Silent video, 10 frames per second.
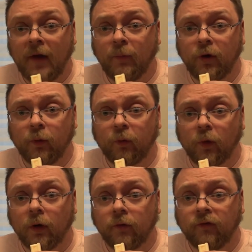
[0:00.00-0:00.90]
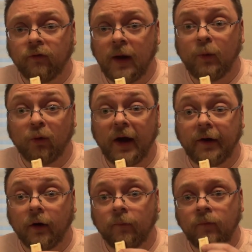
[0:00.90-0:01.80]
I'm good with words. I'm a
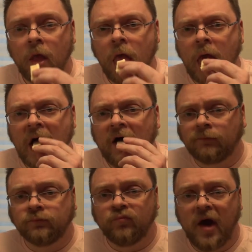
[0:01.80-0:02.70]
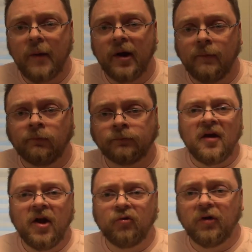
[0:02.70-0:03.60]
writer. Yeah, man,
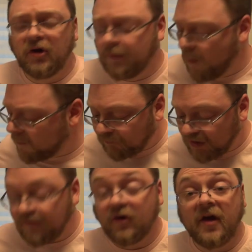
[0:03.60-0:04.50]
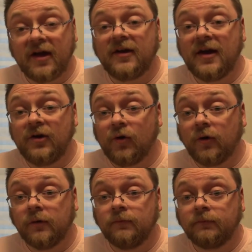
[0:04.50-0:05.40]
that's really good. If you like candy
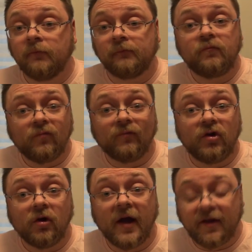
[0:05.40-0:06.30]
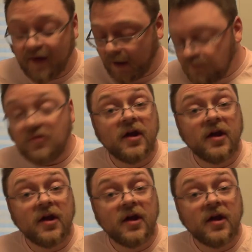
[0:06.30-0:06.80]
corn, you'll like that.